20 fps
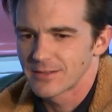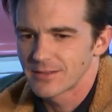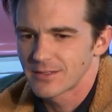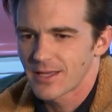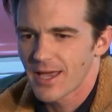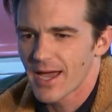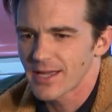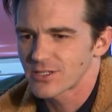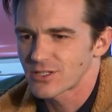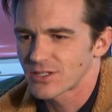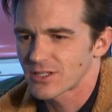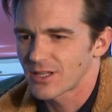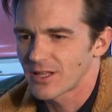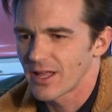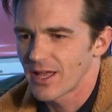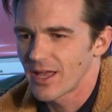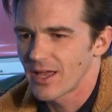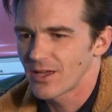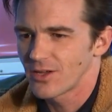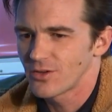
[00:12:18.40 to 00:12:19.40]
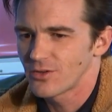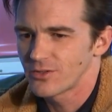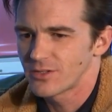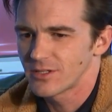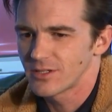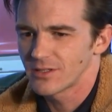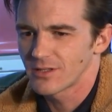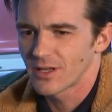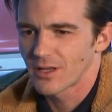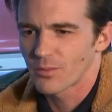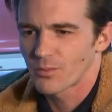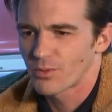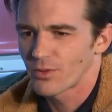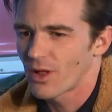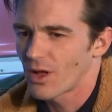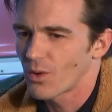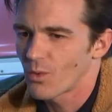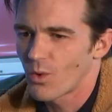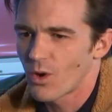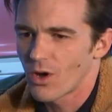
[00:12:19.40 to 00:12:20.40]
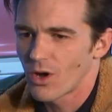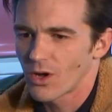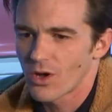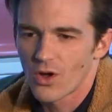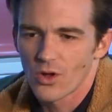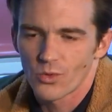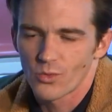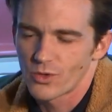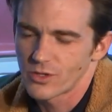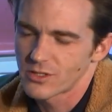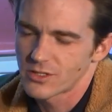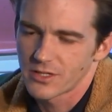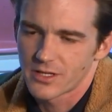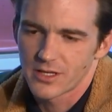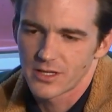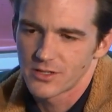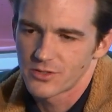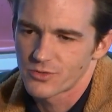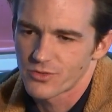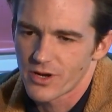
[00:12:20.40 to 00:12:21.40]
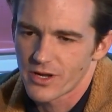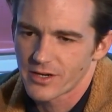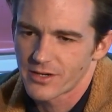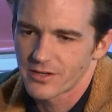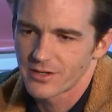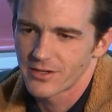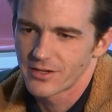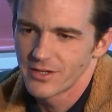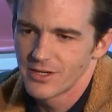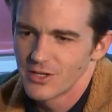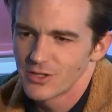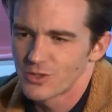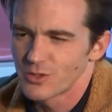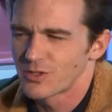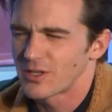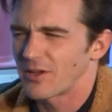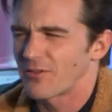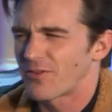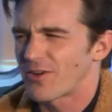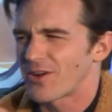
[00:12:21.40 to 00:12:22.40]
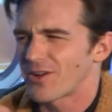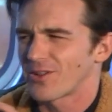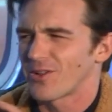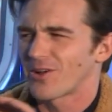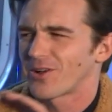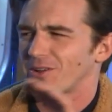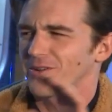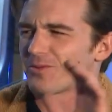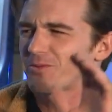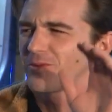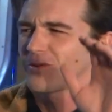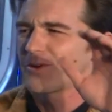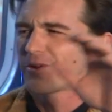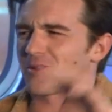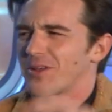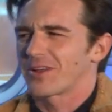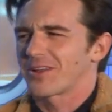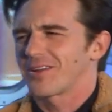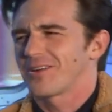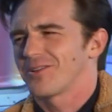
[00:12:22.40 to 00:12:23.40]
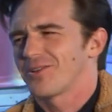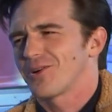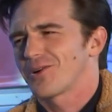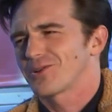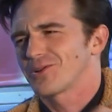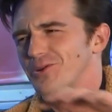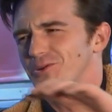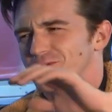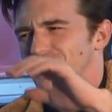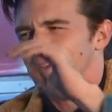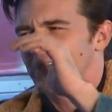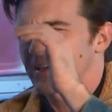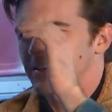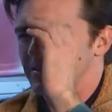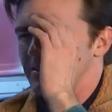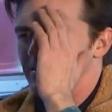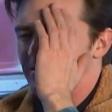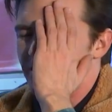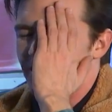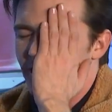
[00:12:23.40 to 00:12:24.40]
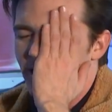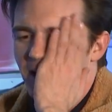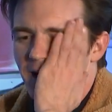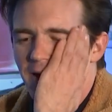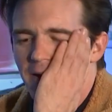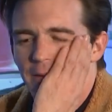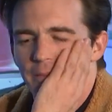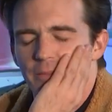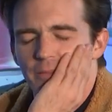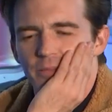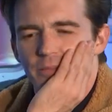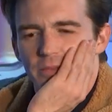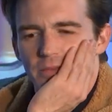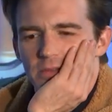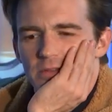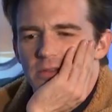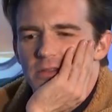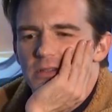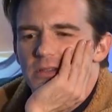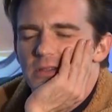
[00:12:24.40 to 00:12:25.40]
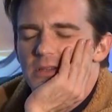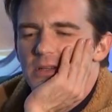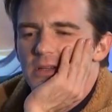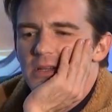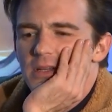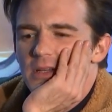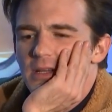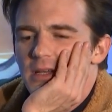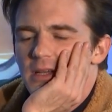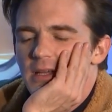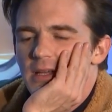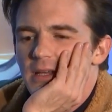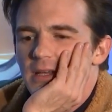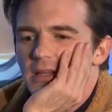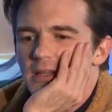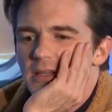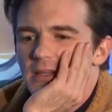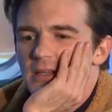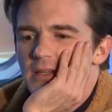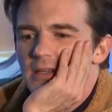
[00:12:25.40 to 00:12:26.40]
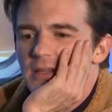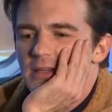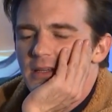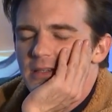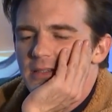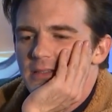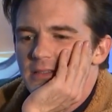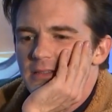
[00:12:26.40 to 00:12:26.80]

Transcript: Cassius Clay, who did like Plug Walk, all Rich the Kid's record. So it's like very like along those lines. And then